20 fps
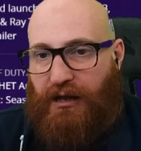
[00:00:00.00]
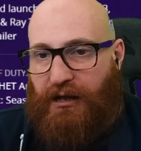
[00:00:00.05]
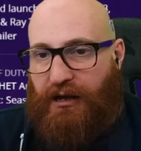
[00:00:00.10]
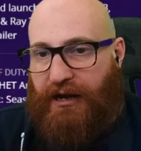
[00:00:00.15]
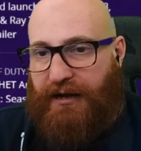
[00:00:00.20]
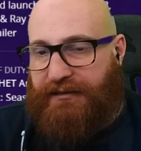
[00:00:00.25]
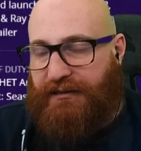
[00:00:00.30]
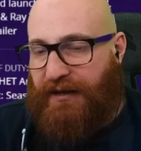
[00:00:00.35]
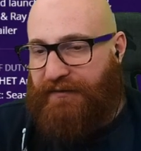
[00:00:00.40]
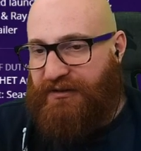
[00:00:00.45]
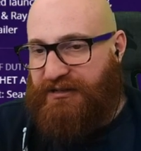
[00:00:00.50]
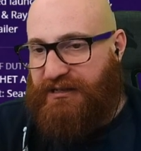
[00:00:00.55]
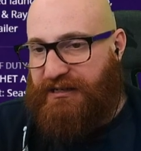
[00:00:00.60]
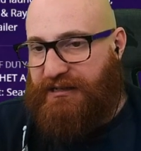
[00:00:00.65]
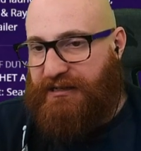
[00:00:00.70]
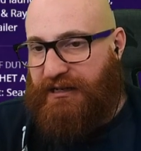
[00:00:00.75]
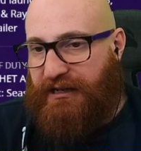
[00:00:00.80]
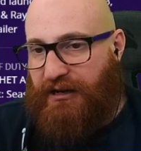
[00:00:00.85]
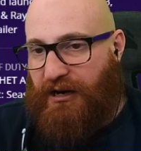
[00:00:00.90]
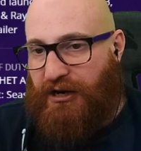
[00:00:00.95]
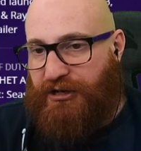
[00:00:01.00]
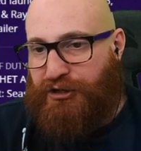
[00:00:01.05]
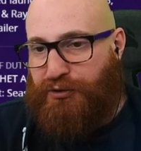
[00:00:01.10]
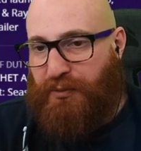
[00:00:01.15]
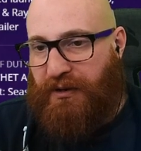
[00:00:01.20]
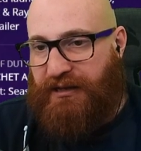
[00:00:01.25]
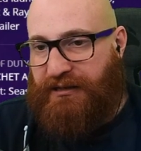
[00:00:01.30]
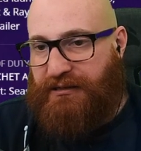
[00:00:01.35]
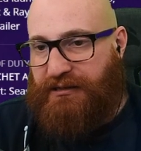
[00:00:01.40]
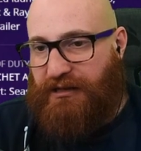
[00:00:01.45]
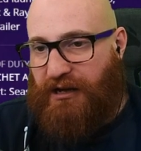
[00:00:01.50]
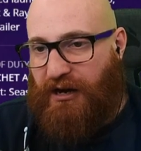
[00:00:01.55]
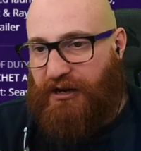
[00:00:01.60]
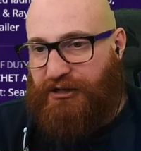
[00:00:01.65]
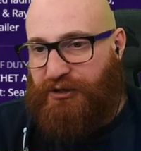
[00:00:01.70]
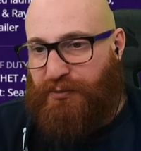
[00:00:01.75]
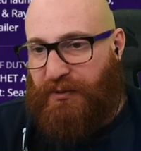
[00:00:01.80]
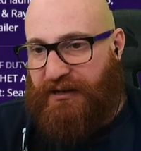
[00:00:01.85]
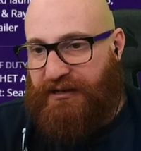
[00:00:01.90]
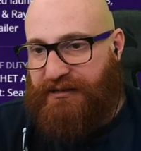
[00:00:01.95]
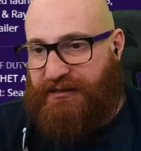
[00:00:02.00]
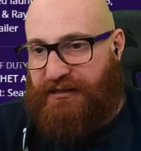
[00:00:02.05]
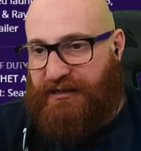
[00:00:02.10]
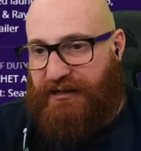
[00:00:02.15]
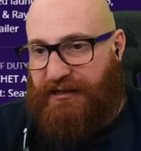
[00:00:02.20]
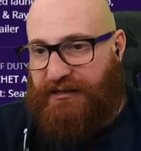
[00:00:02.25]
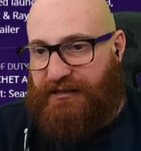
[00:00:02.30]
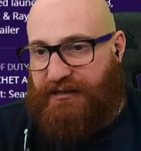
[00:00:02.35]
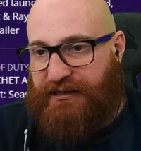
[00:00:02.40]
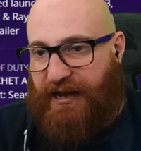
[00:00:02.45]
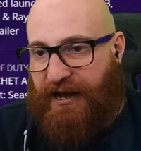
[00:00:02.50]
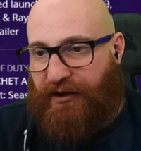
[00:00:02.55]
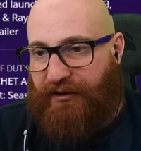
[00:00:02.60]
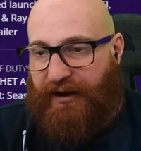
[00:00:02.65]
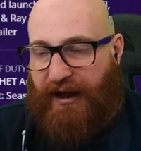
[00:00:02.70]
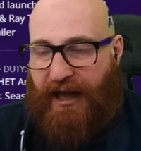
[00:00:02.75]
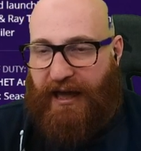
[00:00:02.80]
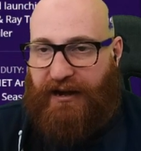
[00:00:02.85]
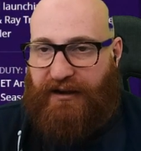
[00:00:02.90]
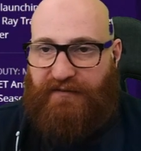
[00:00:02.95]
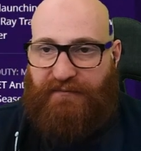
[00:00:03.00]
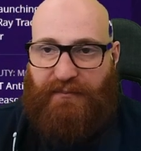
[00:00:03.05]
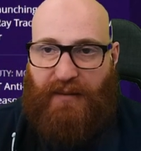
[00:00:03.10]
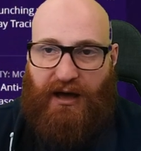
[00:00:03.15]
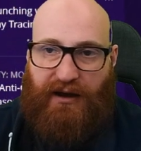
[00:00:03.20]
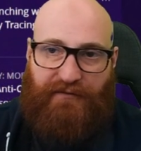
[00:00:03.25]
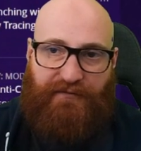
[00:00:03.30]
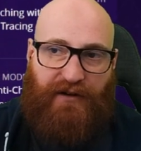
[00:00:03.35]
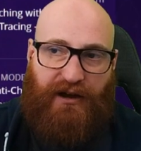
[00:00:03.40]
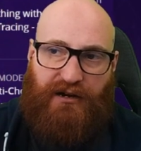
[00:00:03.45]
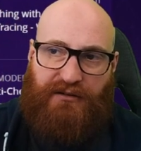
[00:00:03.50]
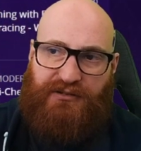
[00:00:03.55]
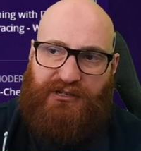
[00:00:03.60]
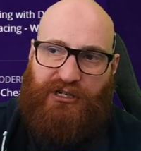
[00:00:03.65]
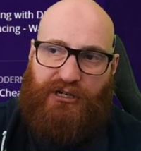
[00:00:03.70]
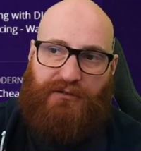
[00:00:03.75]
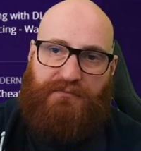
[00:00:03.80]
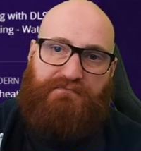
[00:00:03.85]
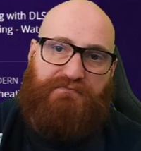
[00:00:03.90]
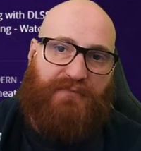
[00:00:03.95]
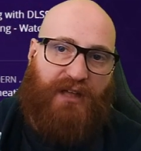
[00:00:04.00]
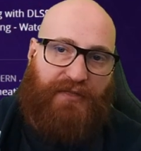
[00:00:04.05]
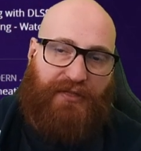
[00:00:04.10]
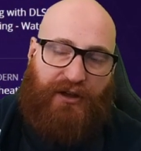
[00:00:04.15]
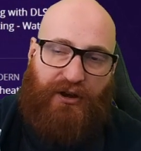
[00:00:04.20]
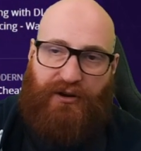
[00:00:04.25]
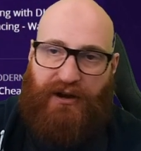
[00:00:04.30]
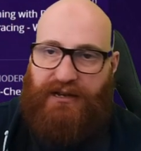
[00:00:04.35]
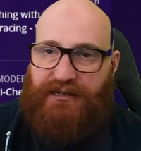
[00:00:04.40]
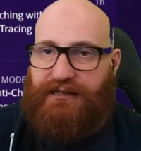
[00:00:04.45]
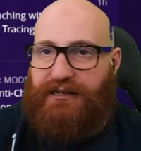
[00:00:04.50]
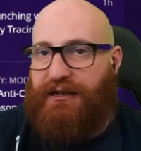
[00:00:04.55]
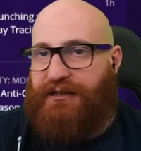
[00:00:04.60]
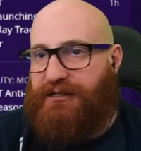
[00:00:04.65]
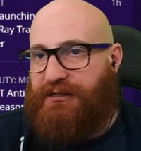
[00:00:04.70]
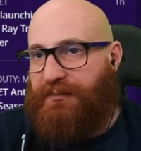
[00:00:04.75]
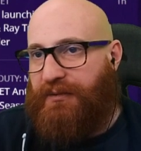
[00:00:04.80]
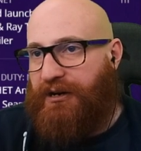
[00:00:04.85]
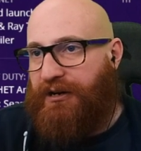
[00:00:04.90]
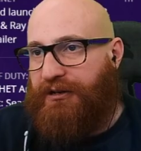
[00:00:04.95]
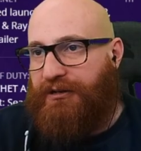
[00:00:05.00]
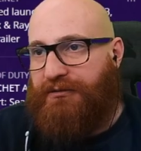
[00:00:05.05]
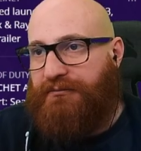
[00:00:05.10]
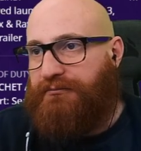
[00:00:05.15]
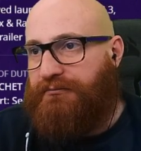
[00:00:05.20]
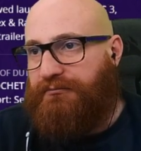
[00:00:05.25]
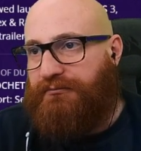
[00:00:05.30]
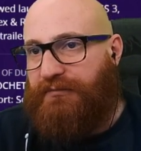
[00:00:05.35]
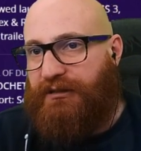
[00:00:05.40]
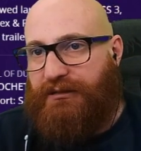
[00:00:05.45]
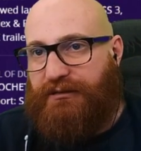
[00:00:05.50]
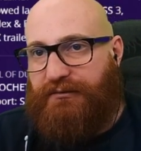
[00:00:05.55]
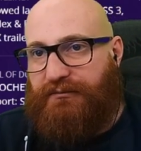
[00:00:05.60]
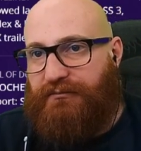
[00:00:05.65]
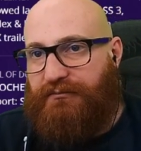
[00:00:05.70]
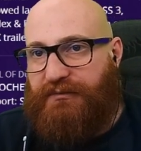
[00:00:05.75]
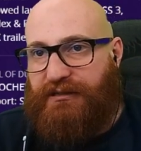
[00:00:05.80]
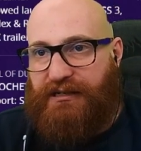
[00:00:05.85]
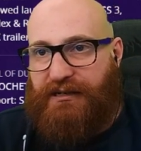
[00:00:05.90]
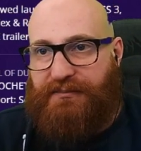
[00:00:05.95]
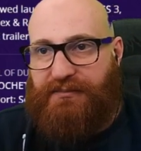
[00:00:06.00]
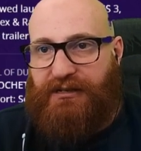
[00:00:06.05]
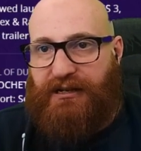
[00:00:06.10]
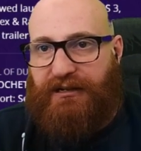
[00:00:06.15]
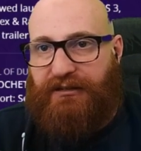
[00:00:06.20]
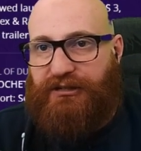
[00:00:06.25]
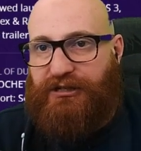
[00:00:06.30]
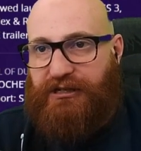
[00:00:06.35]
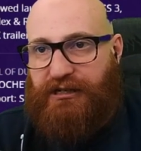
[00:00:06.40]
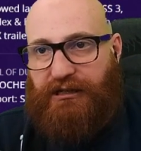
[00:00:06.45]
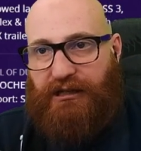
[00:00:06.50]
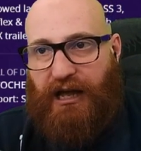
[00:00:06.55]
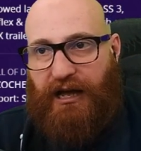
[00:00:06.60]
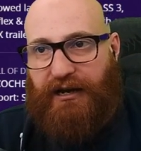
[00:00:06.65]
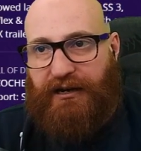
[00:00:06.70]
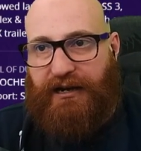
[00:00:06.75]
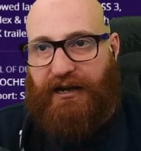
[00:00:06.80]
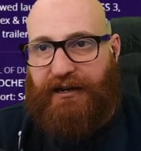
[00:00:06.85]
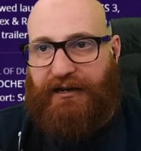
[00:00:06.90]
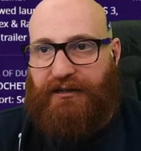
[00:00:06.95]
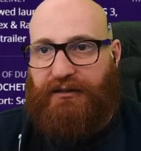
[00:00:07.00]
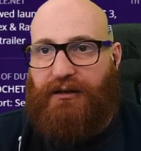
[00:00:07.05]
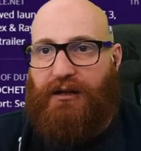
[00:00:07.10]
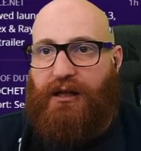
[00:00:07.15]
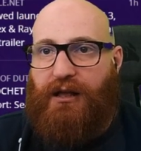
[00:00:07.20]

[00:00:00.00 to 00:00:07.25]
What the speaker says: And level 16, Harsh Winds. The Harsh Winds is now an additive modifier. So nothing crazy on Samuro, and seems like just a lot of kind of